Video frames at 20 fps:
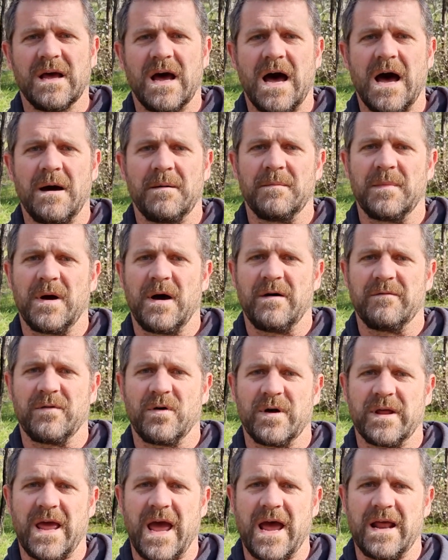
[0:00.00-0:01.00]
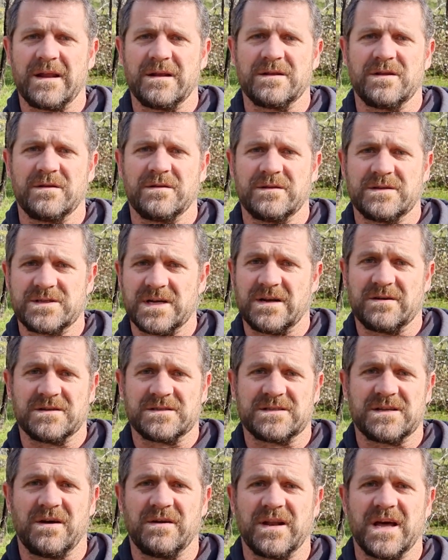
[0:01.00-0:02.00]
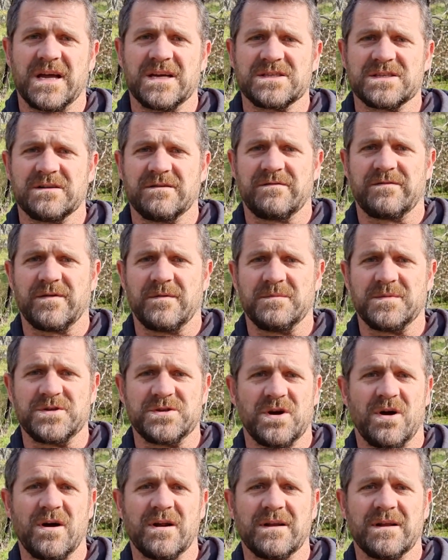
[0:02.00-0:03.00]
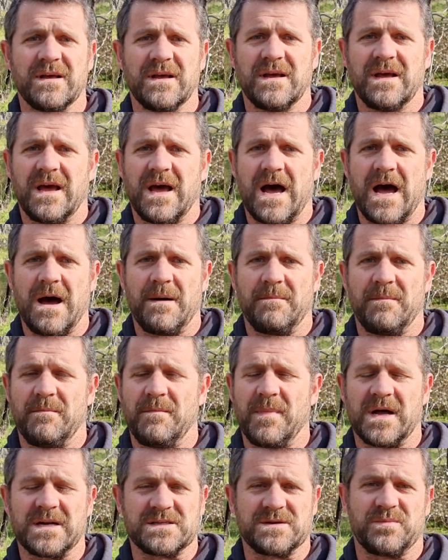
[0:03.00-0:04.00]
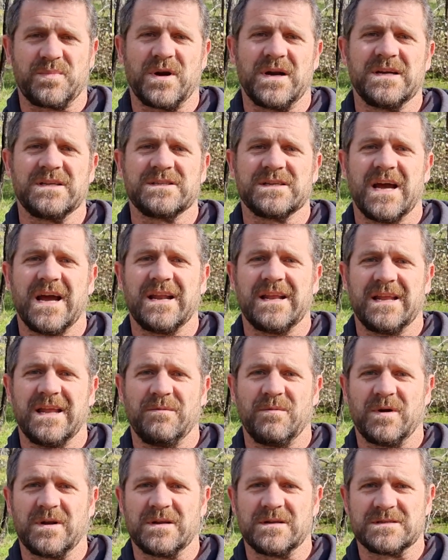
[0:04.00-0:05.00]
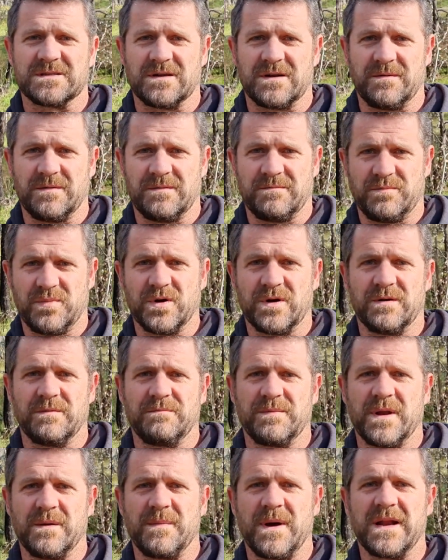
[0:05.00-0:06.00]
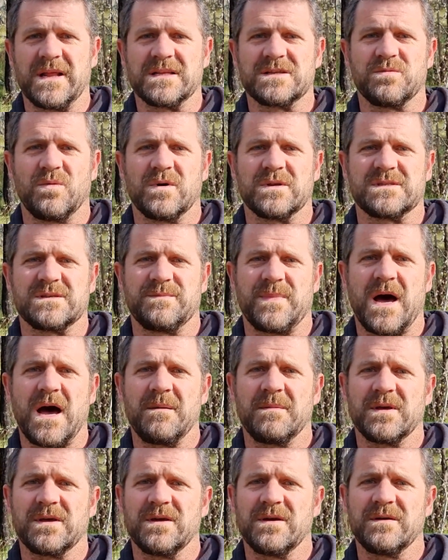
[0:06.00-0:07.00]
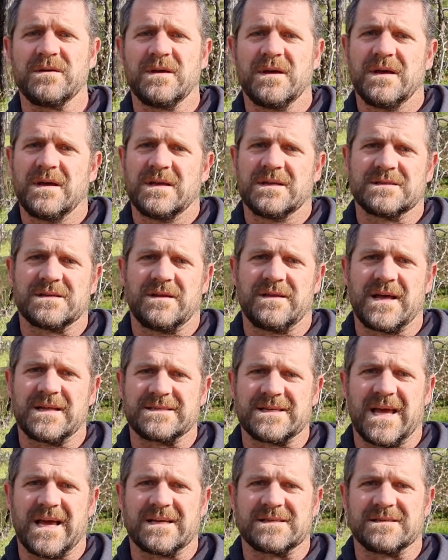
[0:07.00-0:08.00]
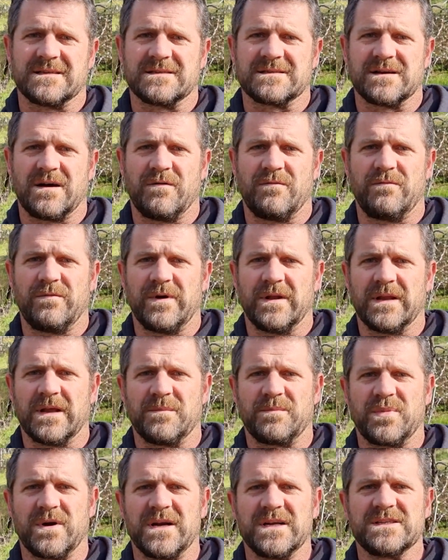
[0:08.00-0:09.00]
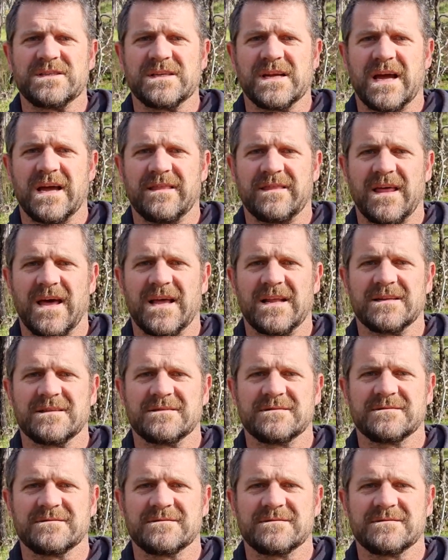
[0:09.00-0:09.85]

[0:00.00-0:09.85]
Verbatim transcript: Um, I've already had a generous donation from John, um, much appreciated. He wanted to sort of put a bit of money towards the barbecue. So that's excellent. So I really appreciate that.